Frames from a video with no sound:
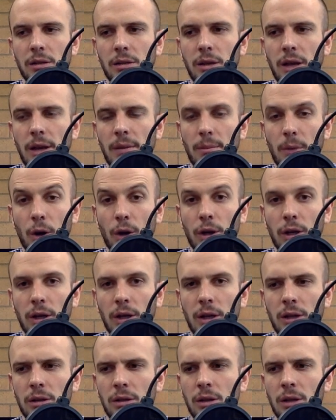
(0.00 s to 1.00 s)
and
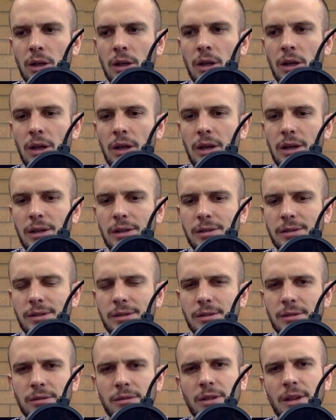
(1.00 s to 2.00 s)
marketing,
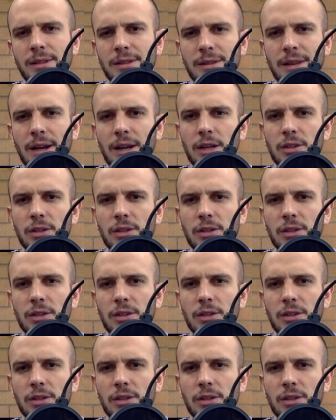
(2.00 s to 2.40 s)
is, doesn't that